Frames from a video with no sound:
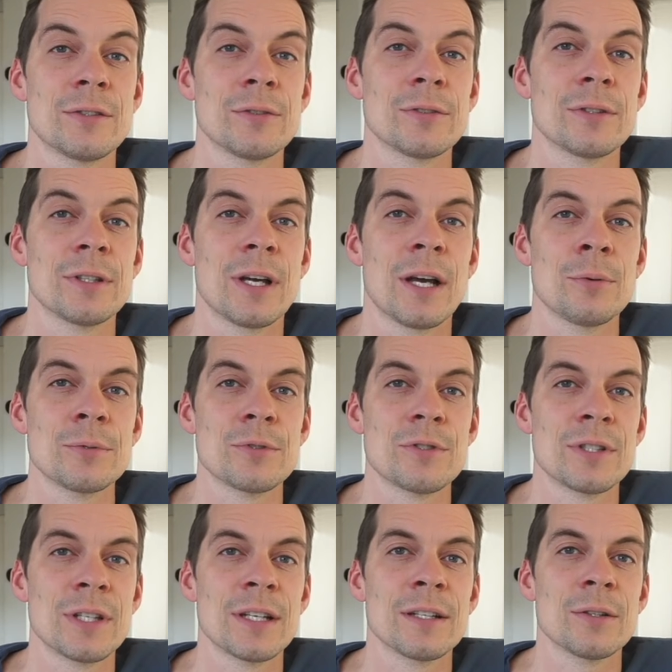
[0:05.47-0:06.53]
thought I would
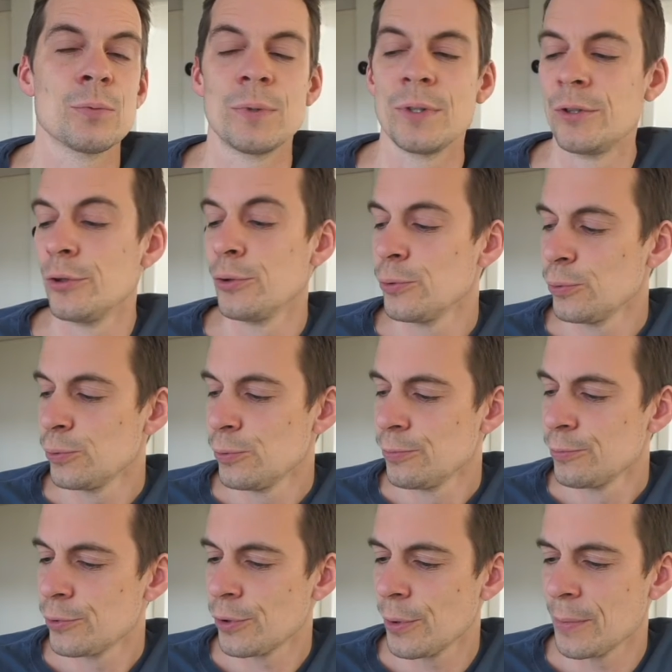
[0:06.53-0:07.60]
share with you
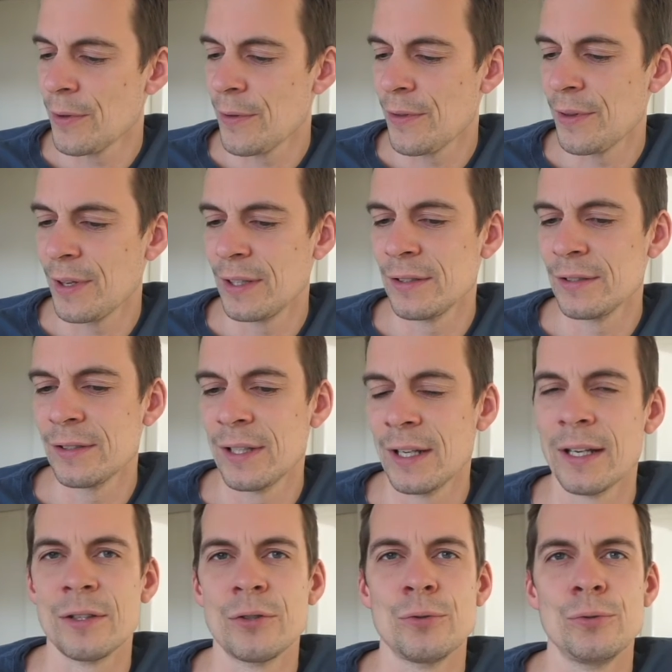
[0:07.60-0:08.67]
some of the things that
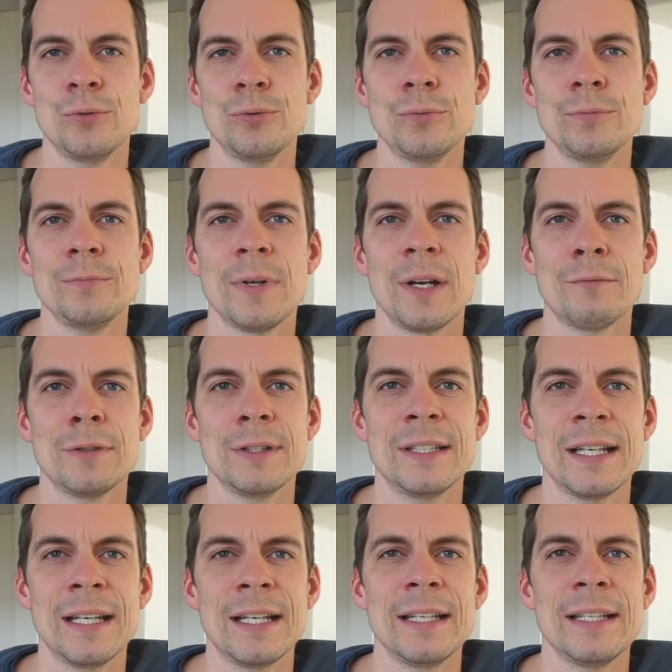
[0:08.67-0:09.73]
I do every
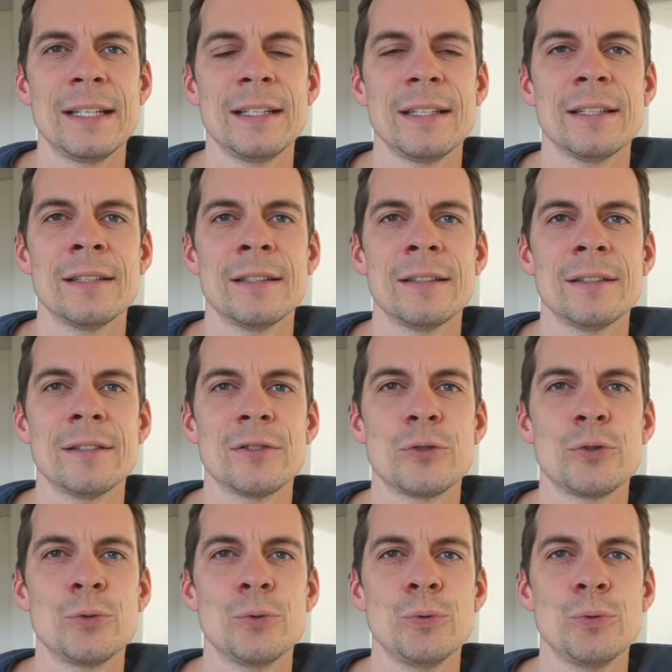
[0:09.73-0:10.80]
day
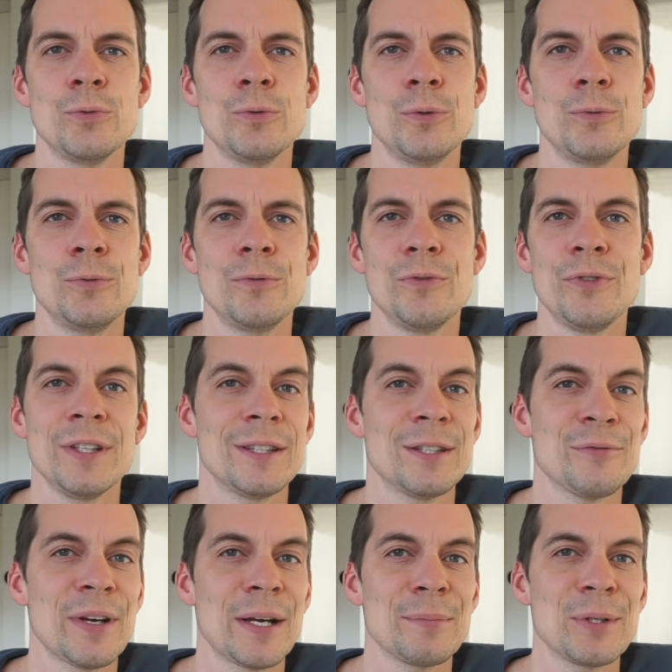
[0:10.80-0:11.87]
to feed the
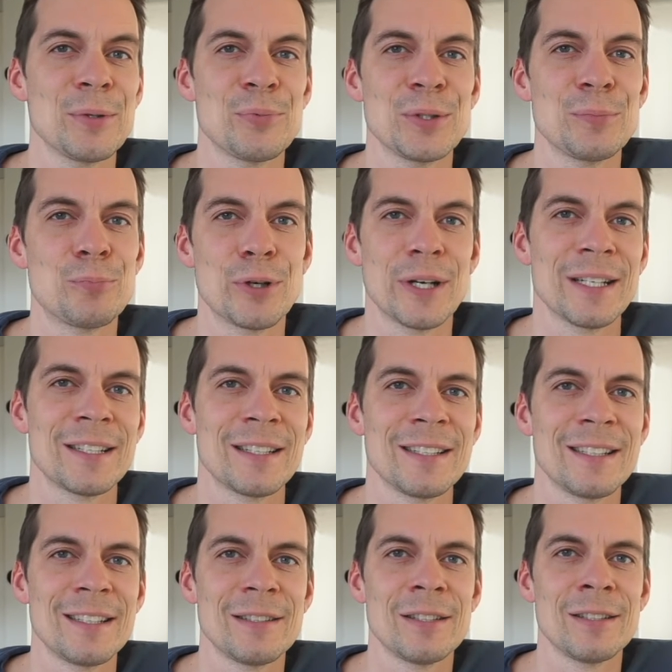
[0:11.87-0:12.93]
family with bread,
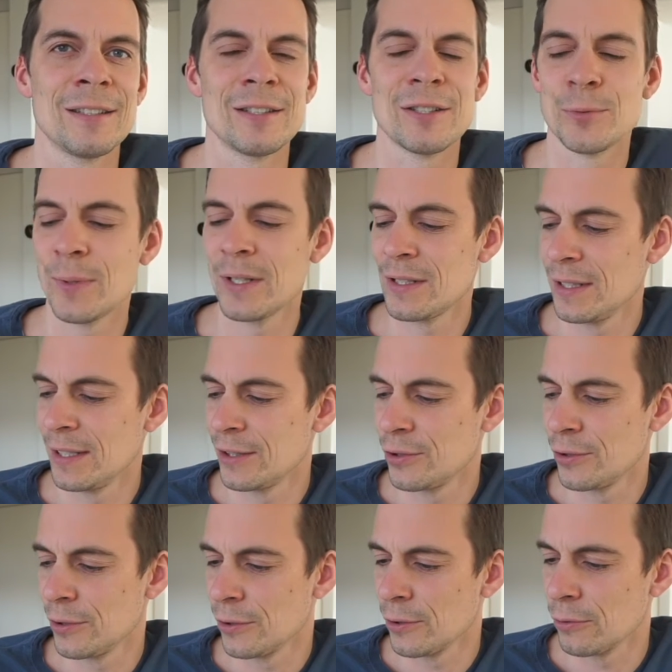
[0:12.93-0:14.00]
especially here
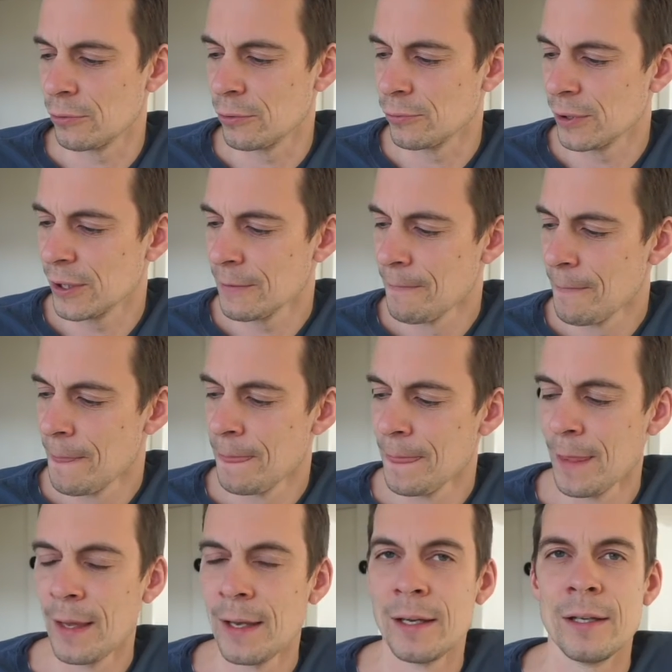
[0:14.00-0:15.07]
during Corona.
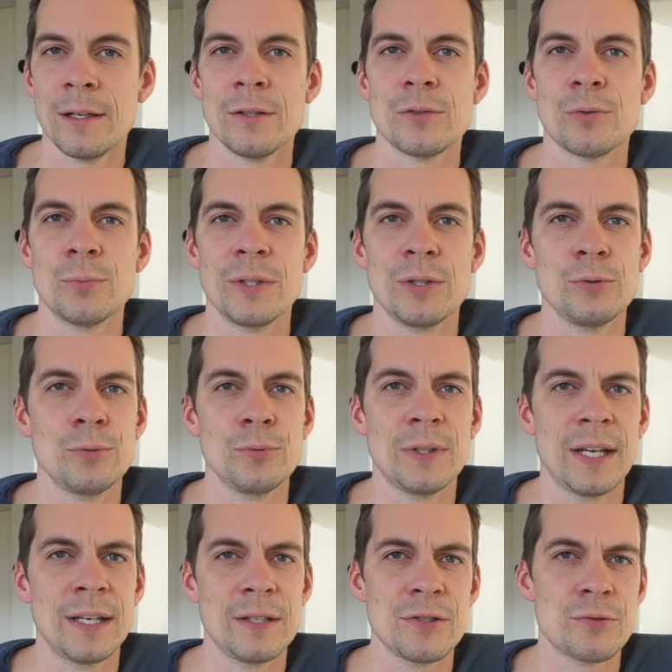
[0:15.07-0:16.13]
So we do
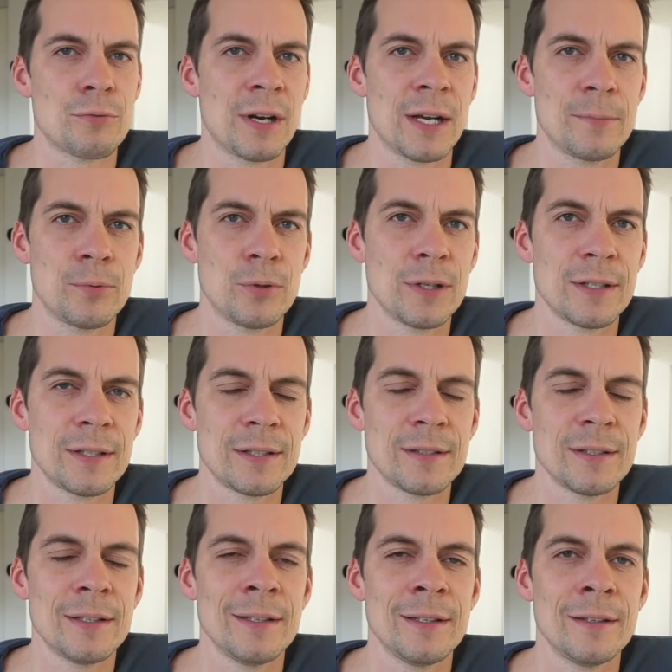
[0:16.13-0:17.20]
Danish rye bread,
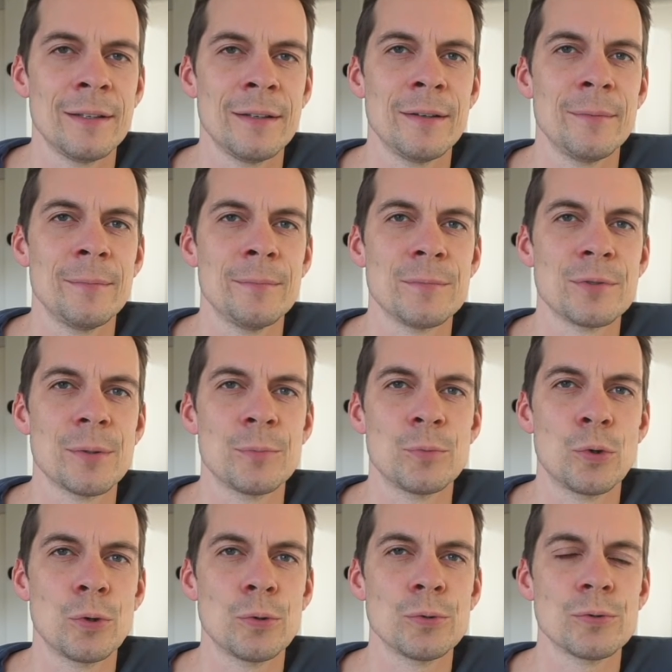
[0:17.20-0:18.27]
some
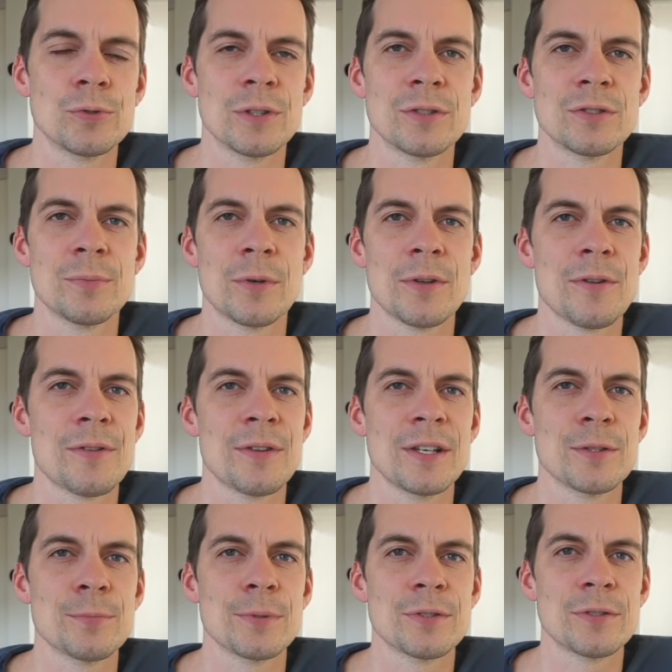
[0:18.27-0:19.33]
rolls and some other
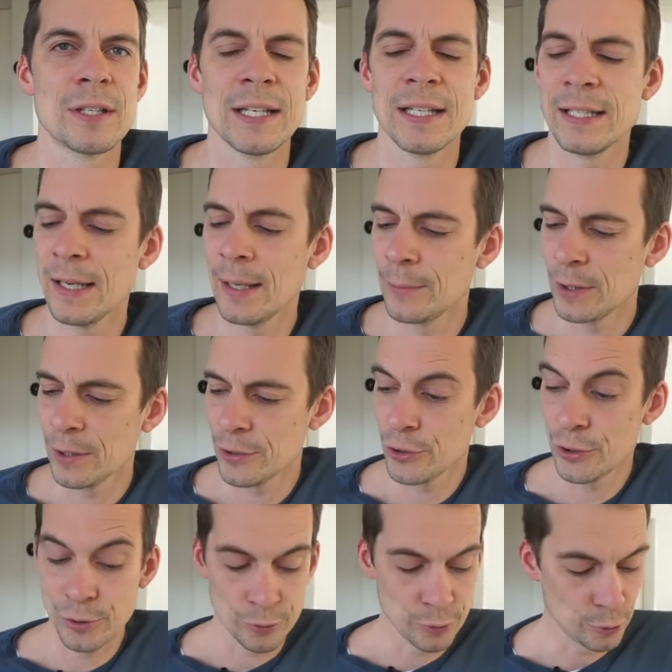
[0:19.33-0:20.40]
things. But today I'm going to
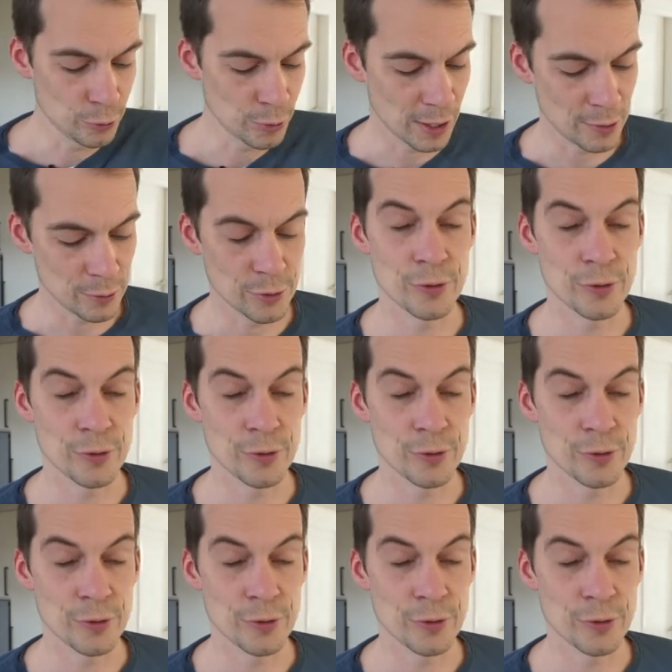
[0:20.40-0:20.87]
show you how